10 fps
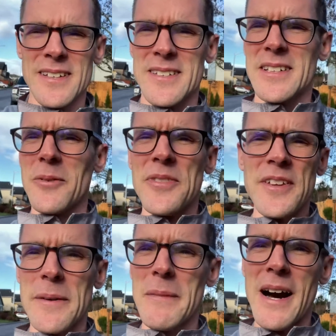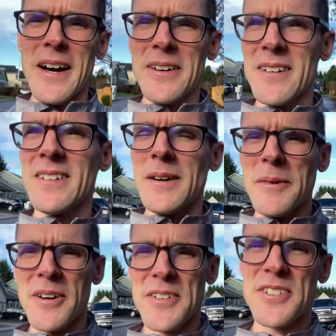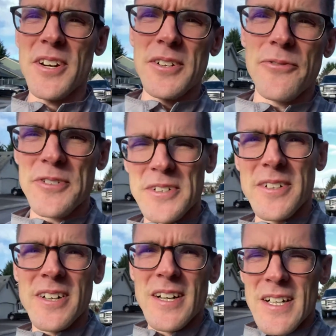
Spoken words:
you know, within a mile, I'm already starting to feel,